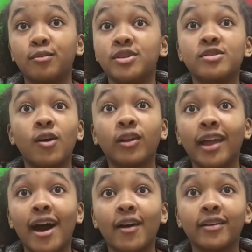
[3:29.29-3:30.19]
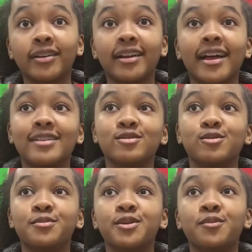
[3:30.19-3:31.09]
It'll be so loud in the
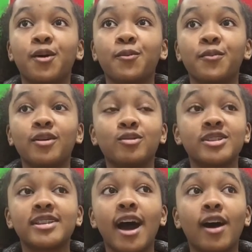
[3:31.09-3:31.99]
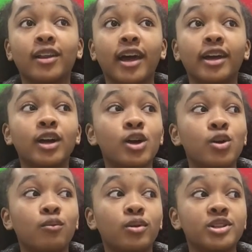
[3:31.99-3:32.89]
classroom. It'll sound like
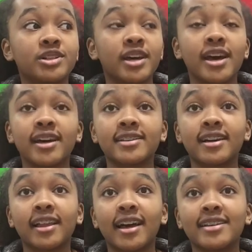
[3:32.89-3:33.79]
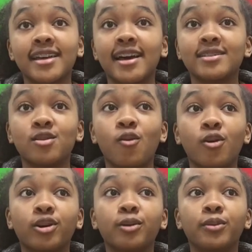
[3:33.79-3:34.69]
we're just a hectic class that has no
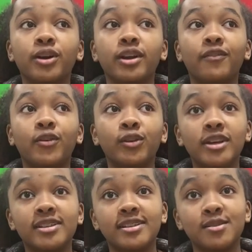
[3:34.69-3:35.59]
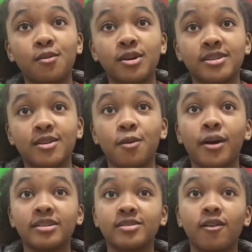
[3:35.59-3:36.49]
order, but if you listen to what's in
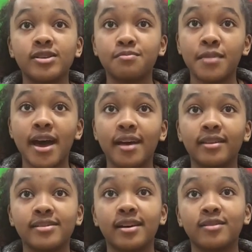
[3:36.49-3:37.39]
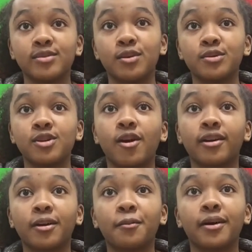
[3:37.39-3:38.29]
our mouth, it's always mad and what we're
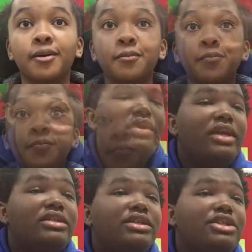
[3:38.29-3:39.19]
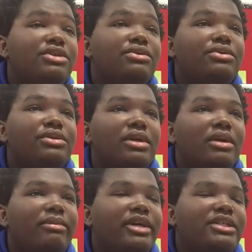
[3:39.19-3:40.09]
talking. You get to choose,
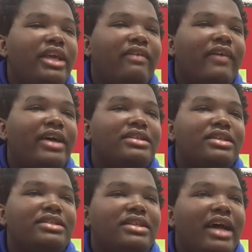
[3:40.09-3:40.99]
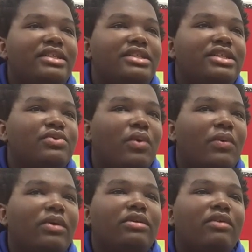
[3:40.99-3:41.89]
but she advises us not to just
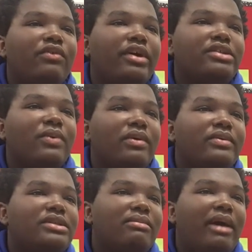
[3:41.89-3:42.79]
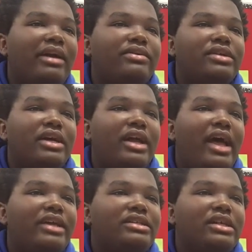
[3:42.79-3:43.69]
work with our friends, work with somebody who's going to
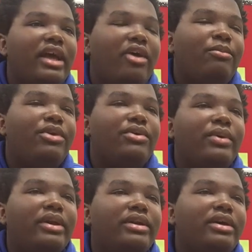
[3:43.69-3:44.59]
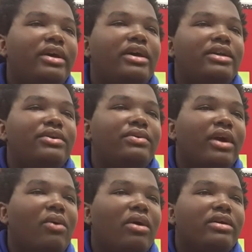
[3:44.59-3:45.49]
actually help you and do
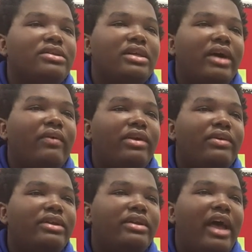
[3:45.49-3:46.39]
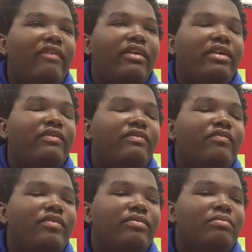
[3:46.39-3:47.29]
their work, so that way you can have a
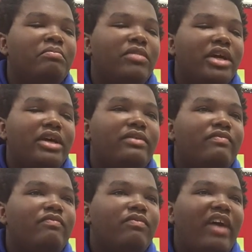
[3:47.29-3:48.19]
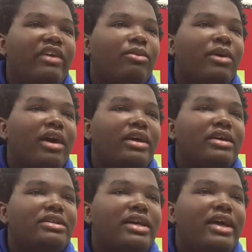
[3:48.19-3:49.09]
good final
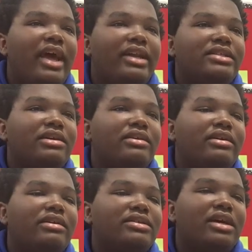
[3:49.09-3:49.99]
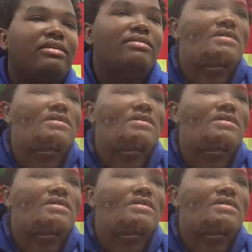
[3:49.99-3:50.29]
product and it's turned in on time.